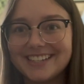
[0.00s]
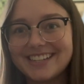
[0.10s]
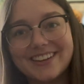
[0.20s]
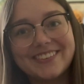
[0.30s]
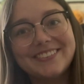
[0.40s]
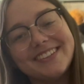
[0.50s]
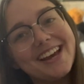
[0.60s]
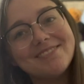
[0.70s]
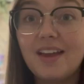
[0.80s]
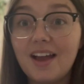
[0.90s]
So
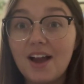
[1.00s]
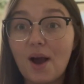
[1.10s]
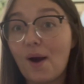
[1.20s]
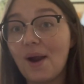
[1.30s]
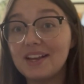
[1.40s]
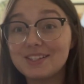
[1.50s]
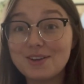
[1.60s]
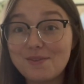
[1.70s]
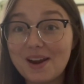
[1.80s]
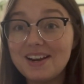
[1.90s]
yeah. All right,
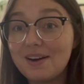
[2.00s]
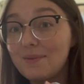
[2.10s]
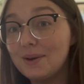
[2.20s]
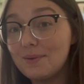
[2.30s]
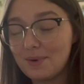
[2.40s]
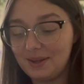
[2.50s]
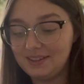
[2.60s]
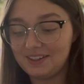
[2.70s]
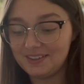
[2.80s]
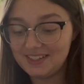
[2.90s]
so right now we are
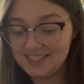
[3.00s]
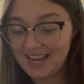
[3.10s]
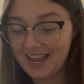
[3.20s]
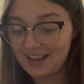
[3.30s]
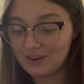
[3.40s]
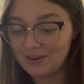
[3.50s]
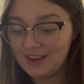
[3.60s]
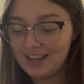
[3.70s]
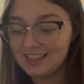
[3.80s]
working on the tail.